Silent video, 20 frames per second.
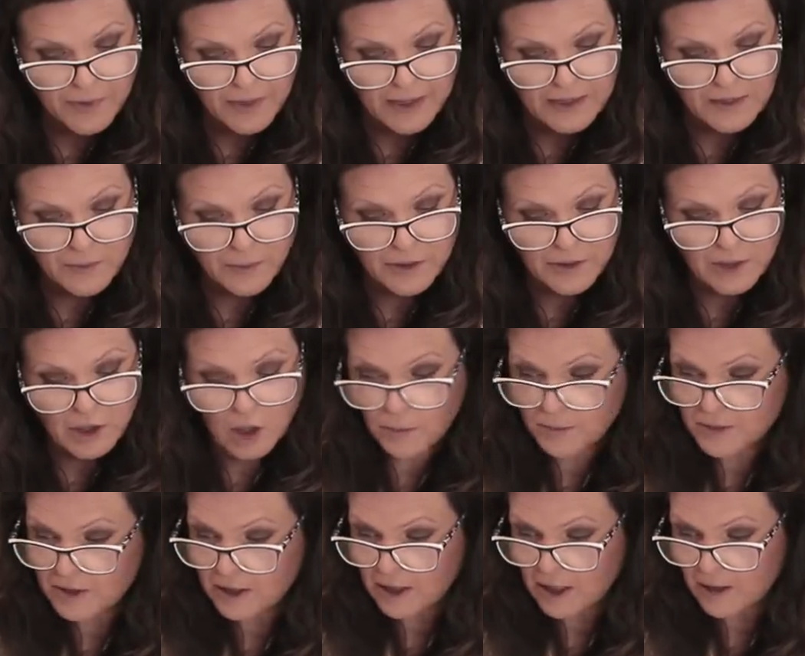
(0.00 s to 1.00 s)
But that's where
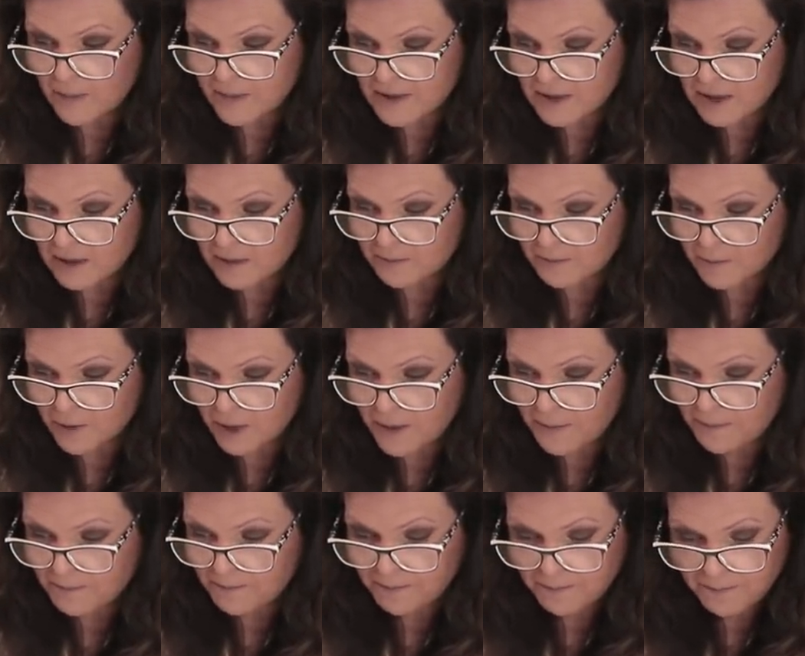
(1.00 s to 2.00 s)
sculpting comes in,
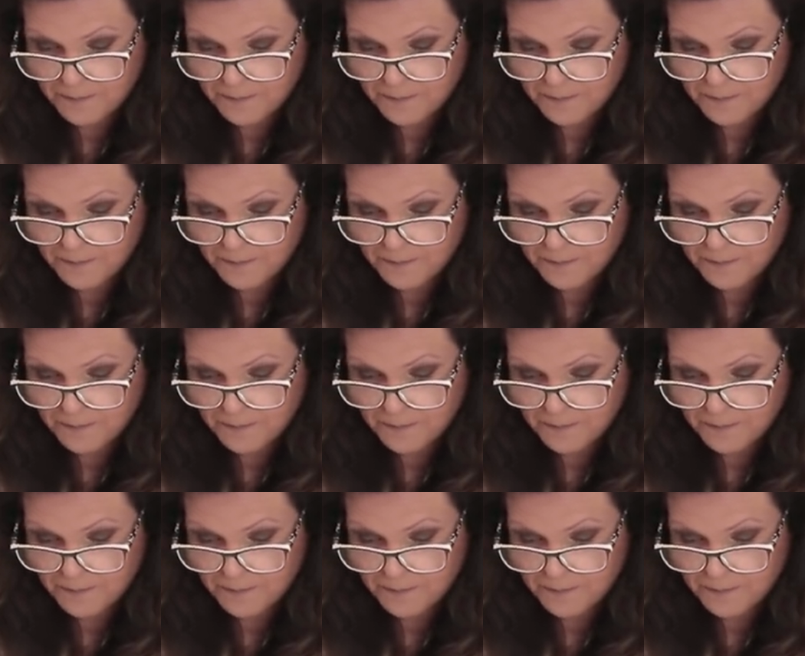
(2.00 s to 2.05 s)
right?